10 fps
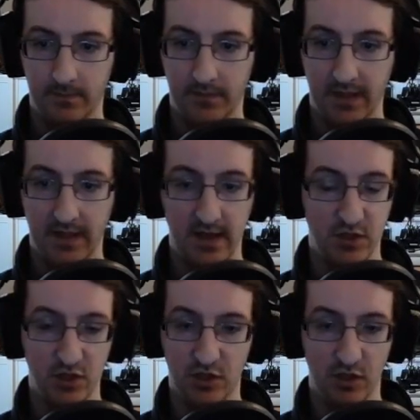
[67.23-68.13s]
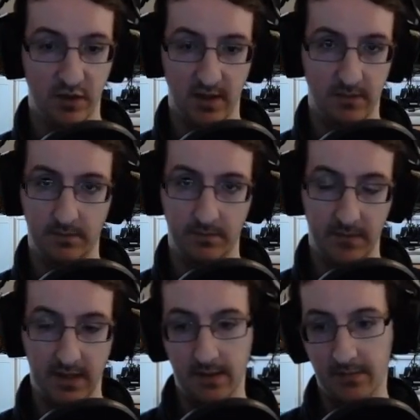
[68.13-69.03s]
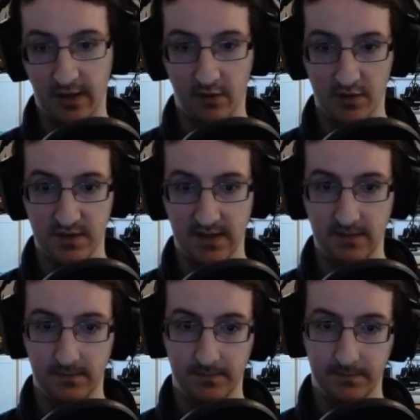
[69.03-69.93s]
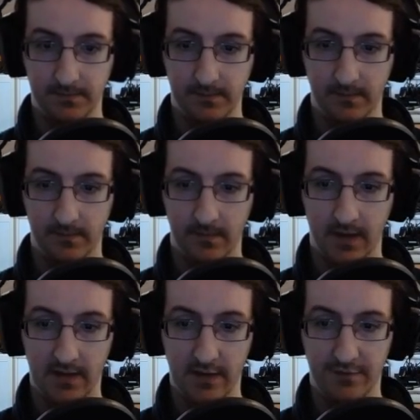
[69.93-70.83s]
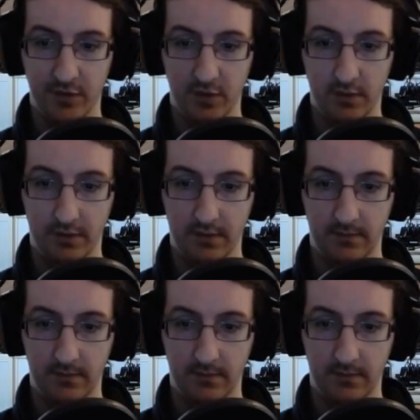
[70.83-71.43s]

again, is just another hit back across again. And then your fourth,